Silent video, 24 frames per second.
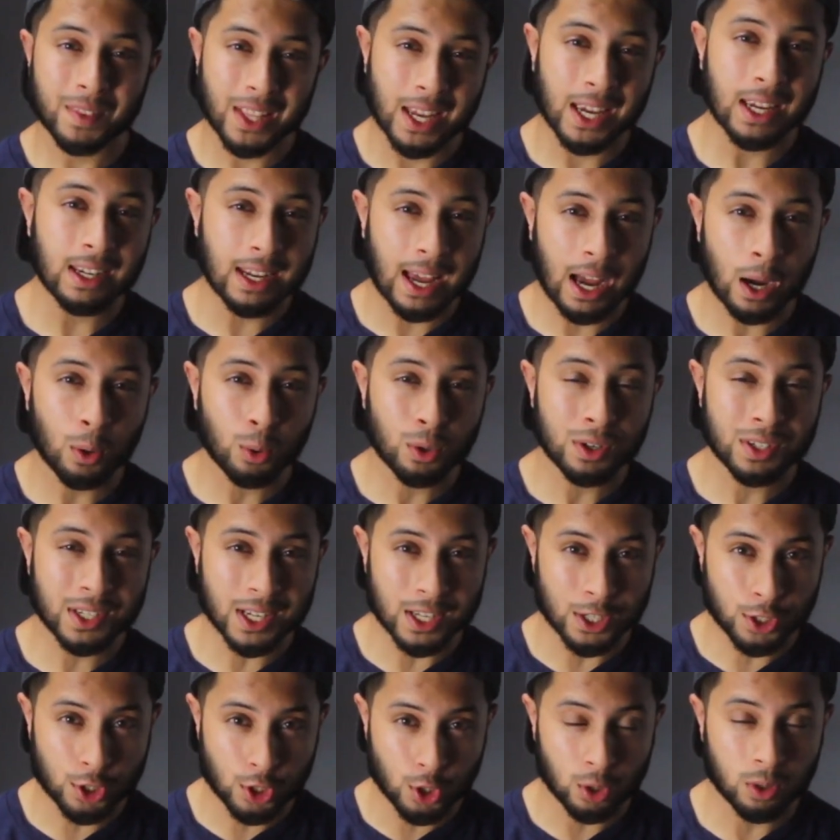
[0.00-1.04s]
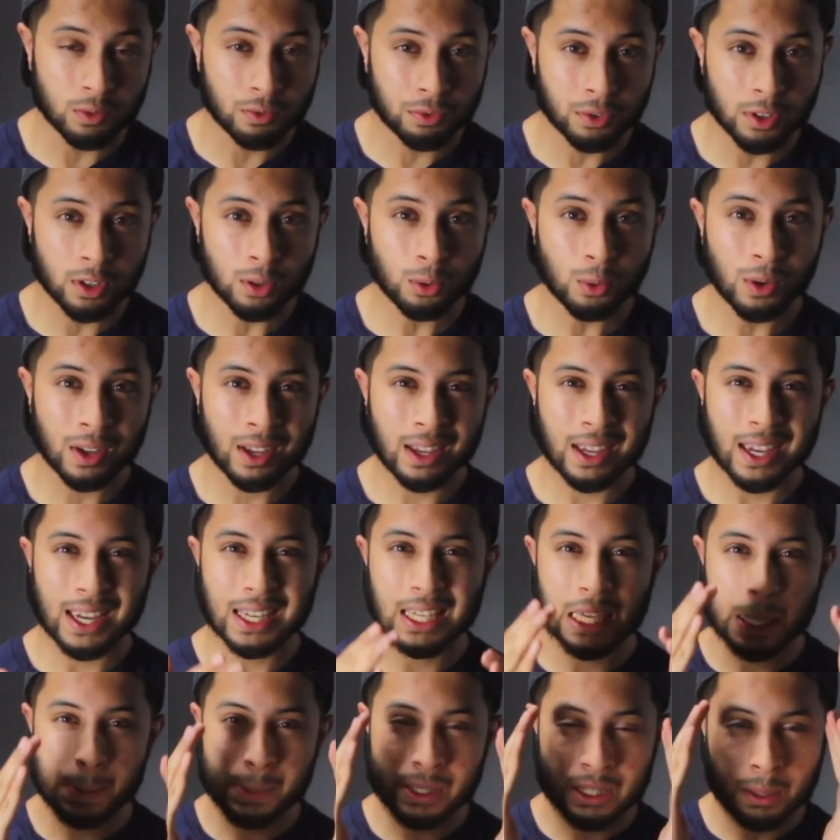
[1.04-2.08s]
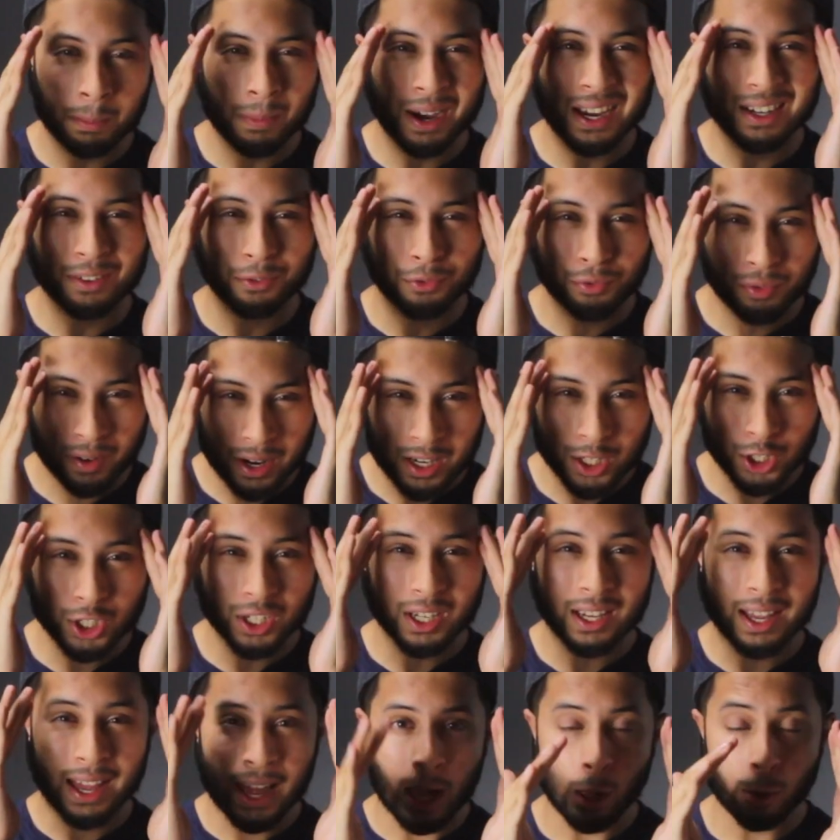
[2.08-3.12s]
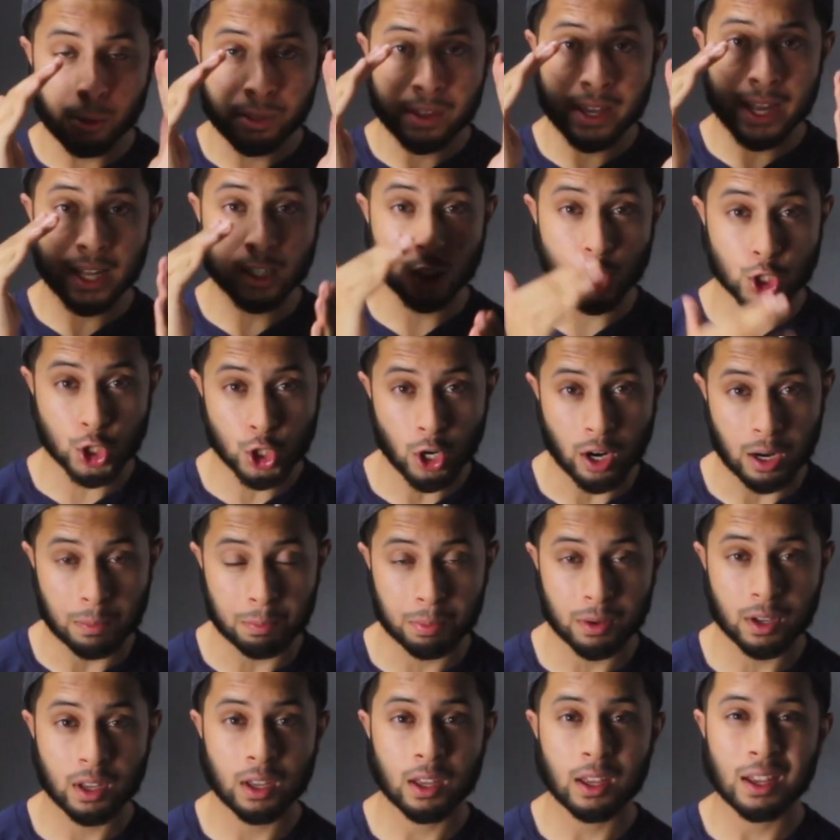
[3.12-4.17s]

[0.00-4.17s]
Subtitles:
8 hours is good for you. It keeps the mind fresh, healthy, and sharp.